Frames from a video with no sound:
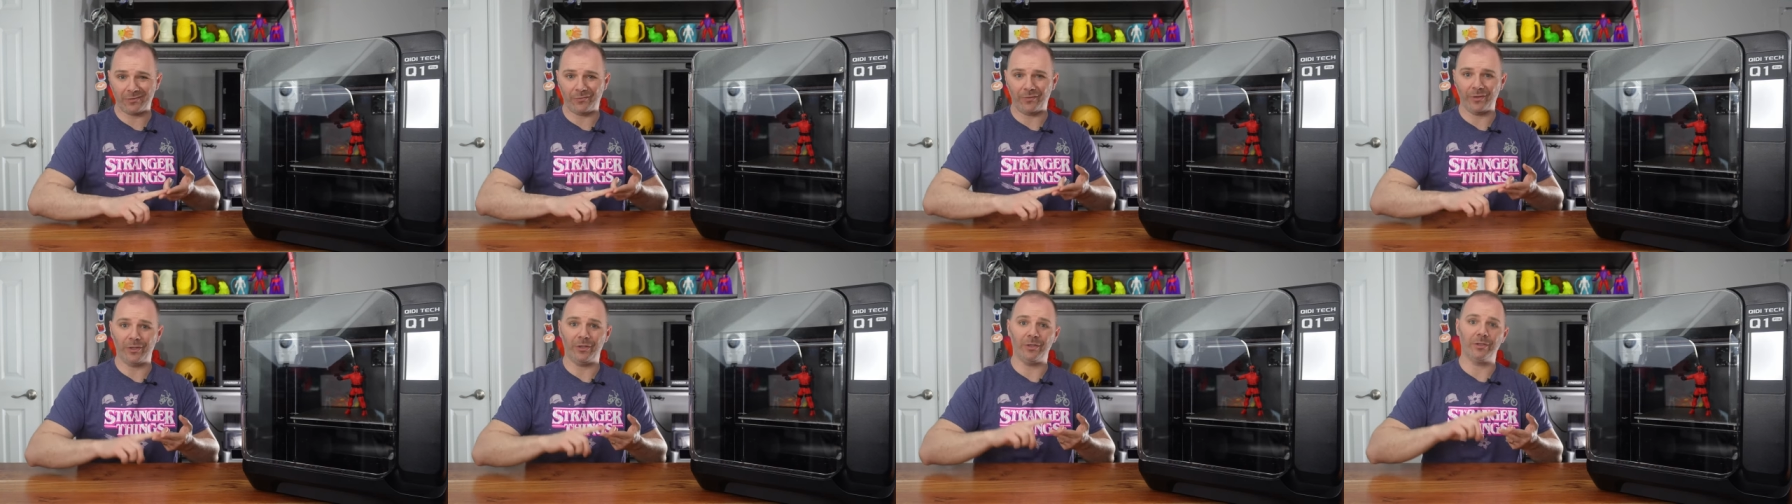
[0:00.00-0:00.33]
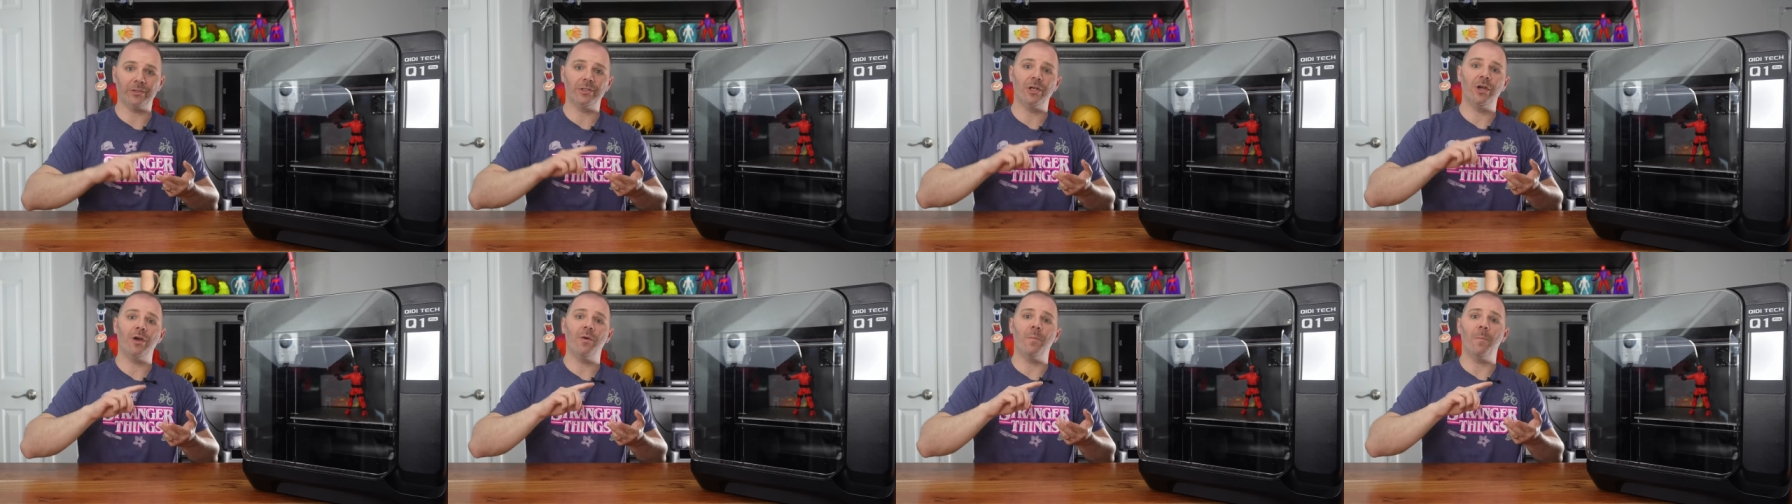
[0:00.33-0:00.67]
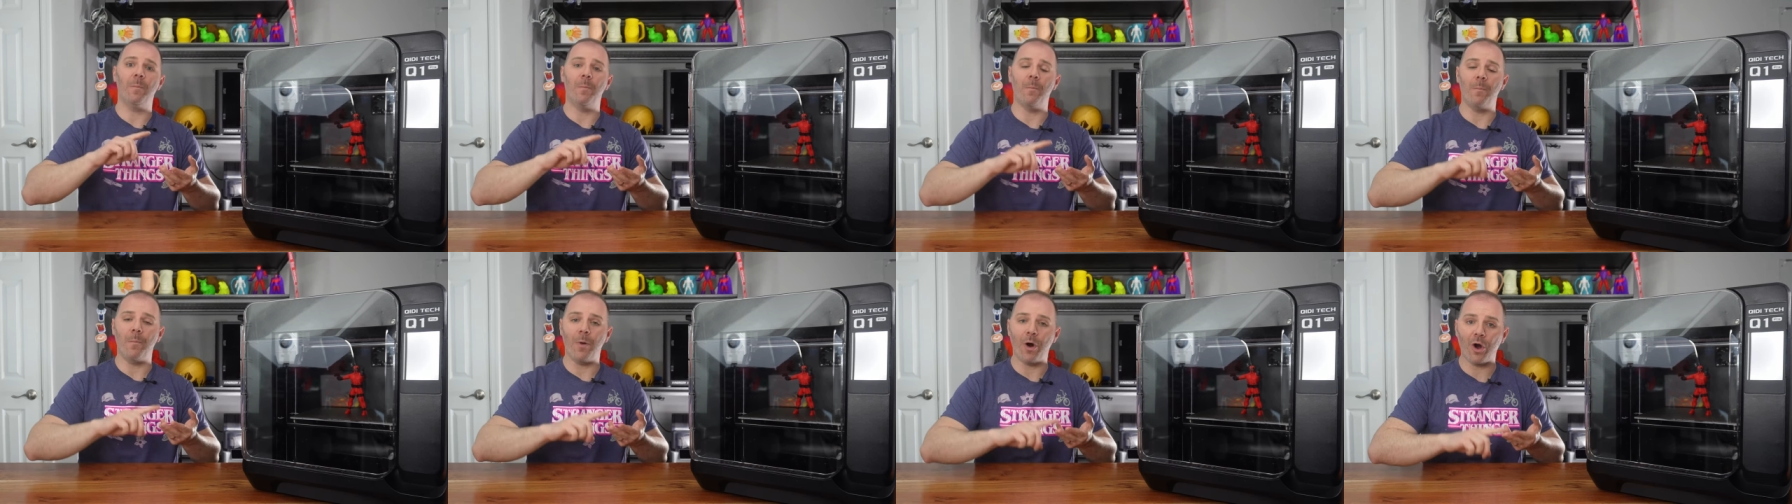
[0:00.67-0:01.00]
filled,
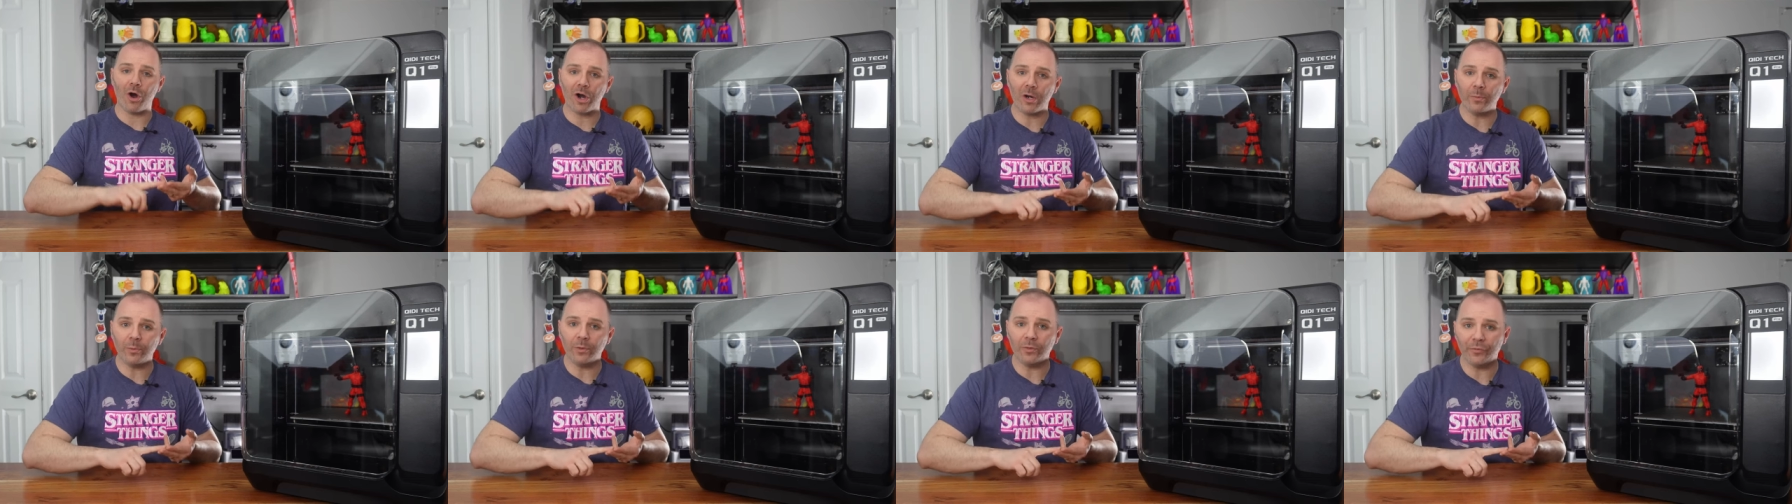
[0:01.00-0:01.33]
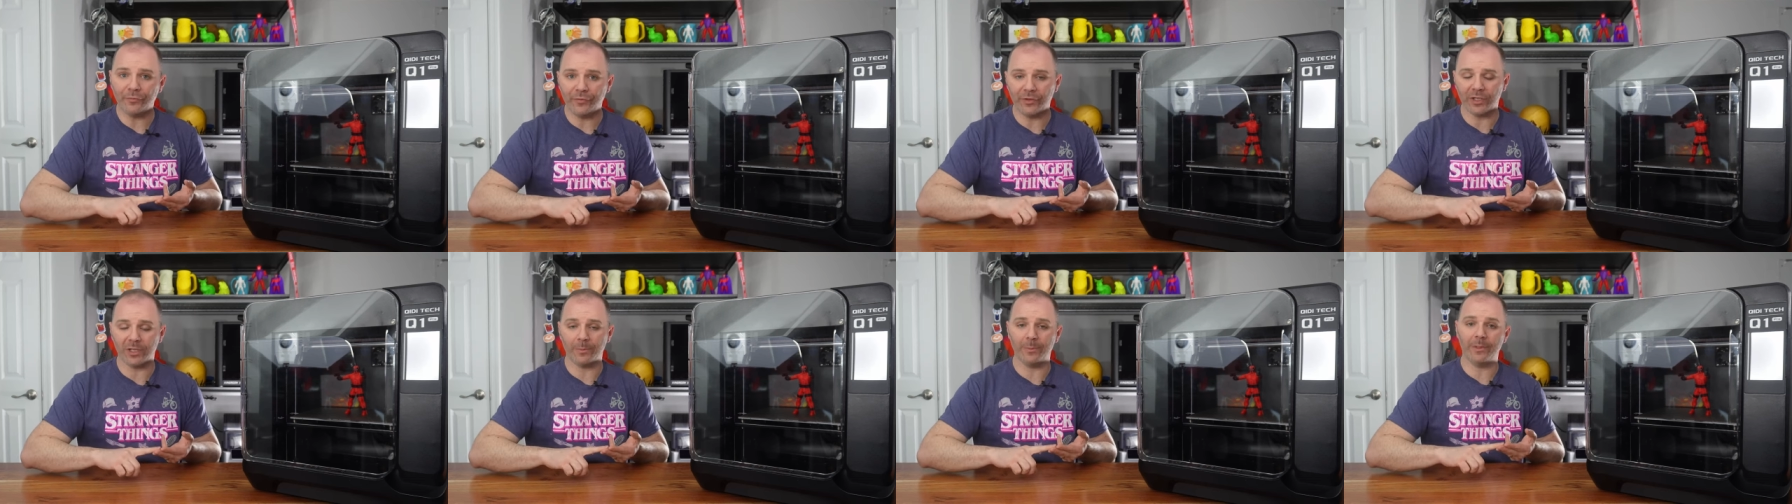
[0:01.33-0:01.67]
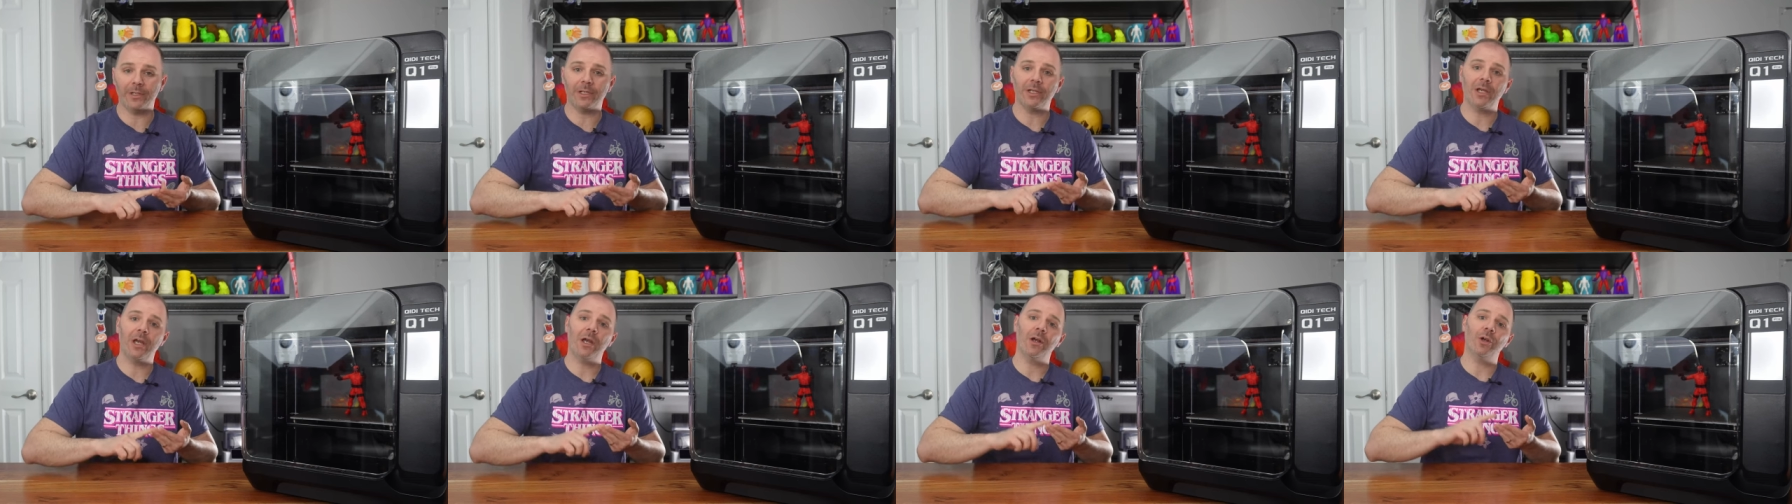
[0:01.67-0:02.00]
marble
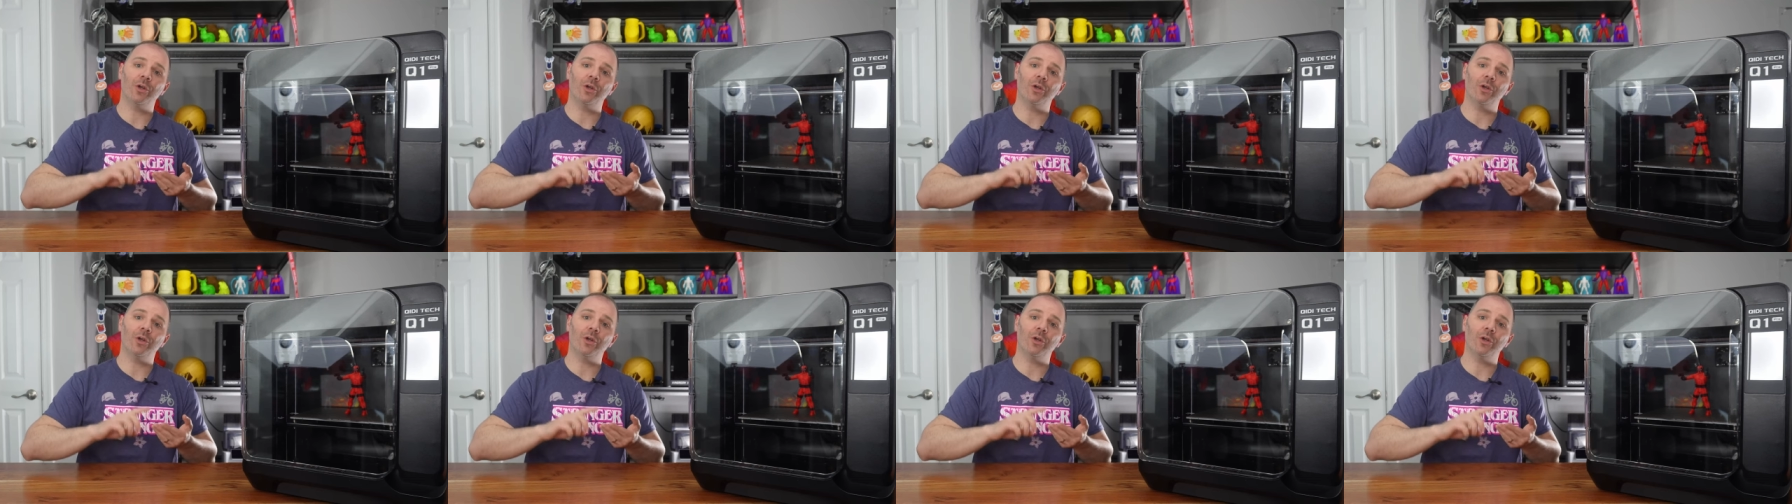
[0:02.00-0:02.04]
filament,